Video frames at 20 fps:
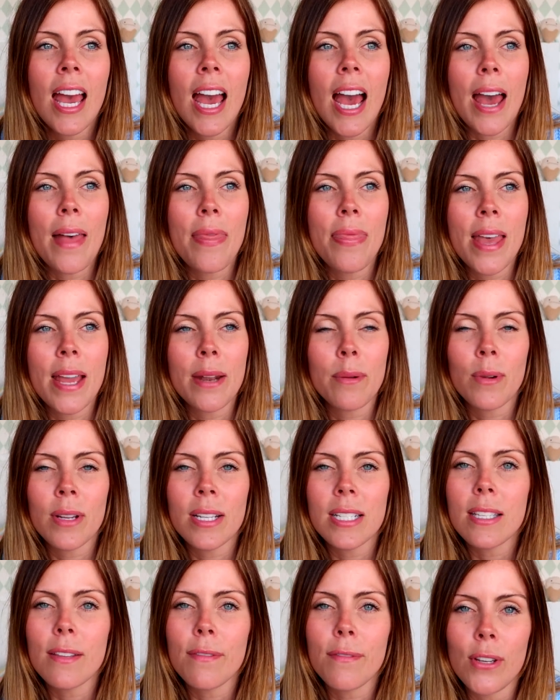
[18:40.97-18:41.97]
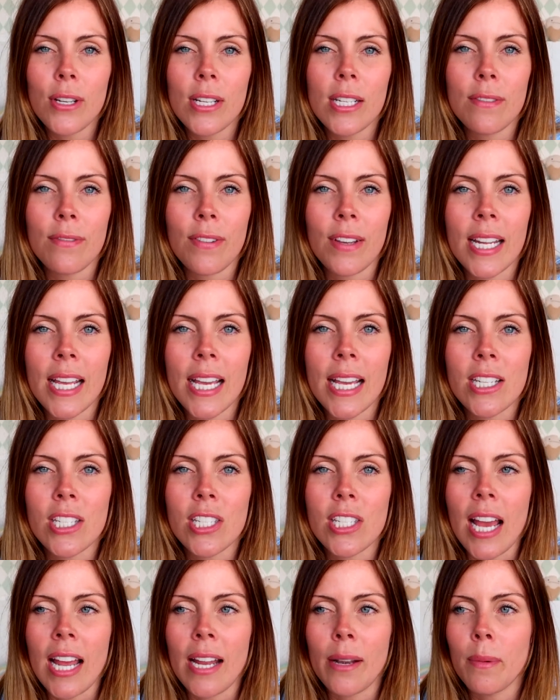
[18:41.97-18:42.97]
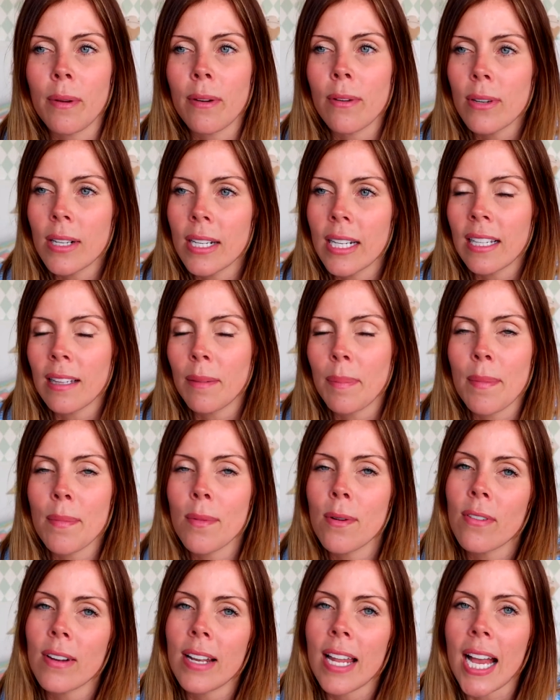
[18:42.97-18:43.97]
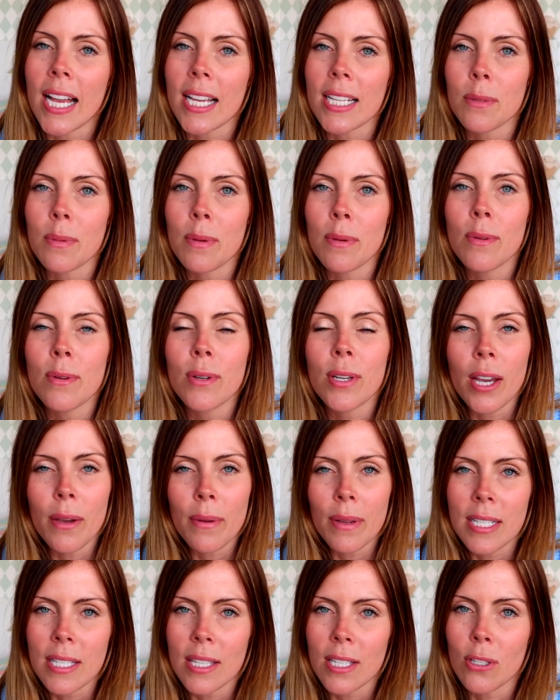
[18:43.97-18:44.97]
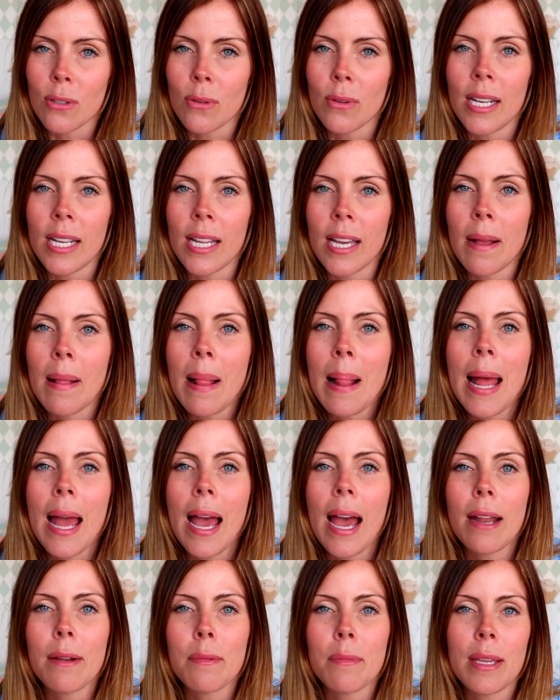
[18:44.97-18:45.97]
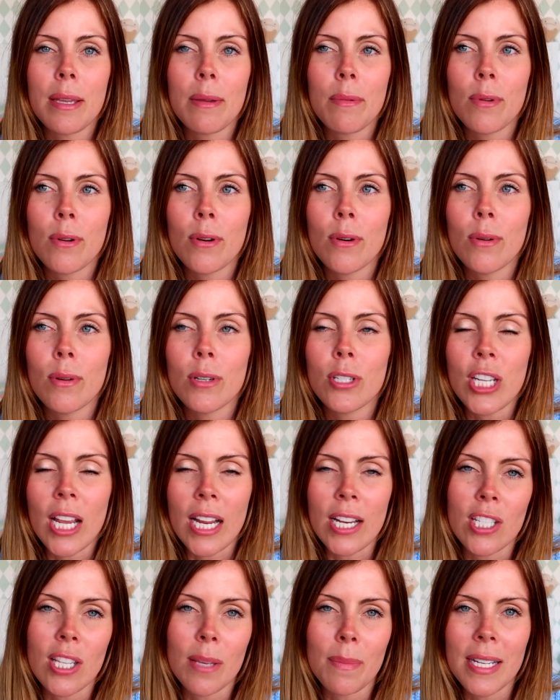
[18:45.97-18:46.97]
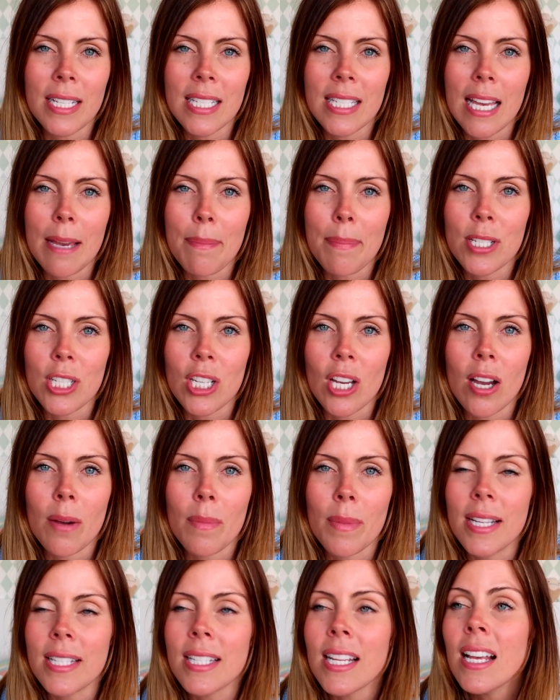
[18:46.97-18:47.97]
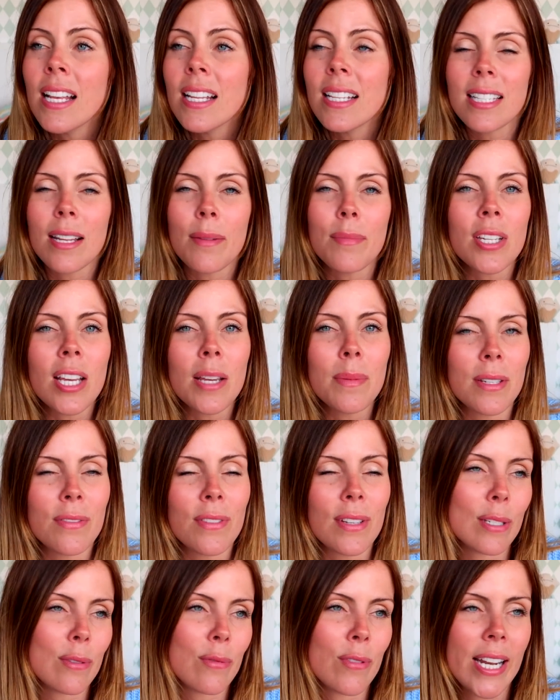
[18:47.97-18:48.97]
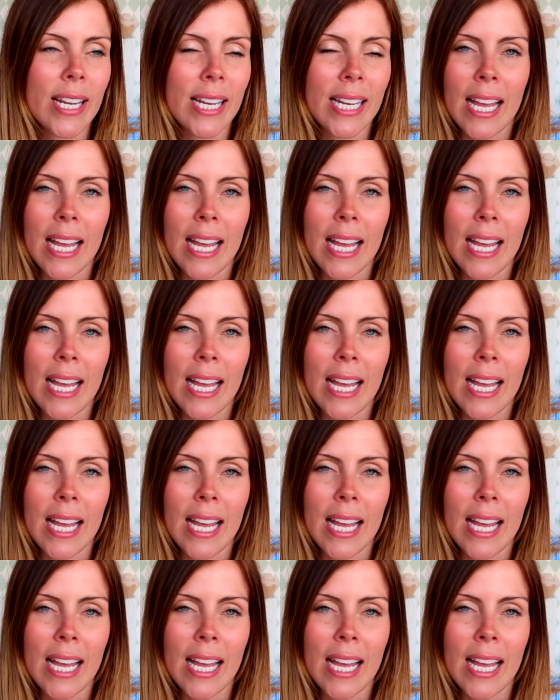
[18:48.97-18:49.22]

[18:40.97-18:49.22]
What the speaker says: And then once the food is finished and we're all a little bit more relaxed, we will go into the toilet and we will change them into their pyjamas. Sometimes if it's really